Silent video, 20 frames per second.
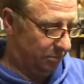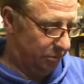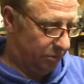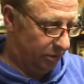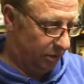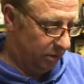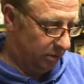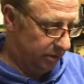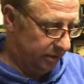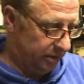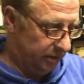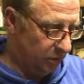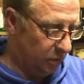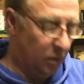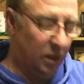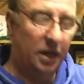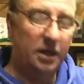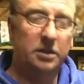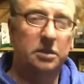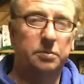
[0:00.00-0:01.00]
certainly no
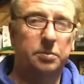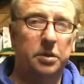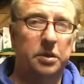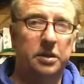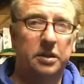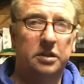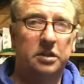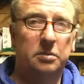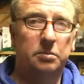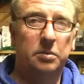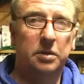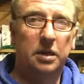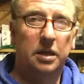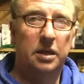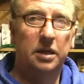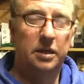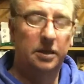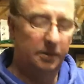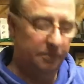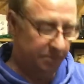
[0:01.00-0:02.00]
expert in them.
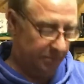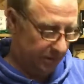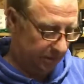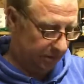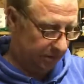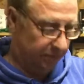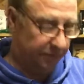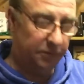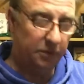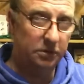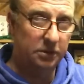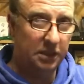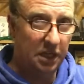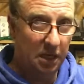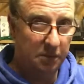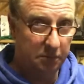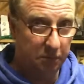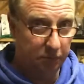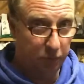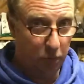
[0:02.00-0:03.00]
It's the first
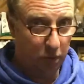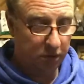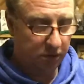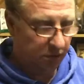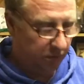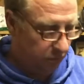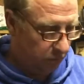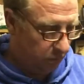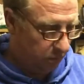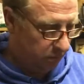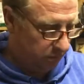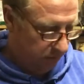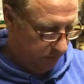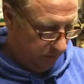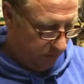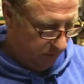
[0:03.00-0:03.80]
time I've worked in one,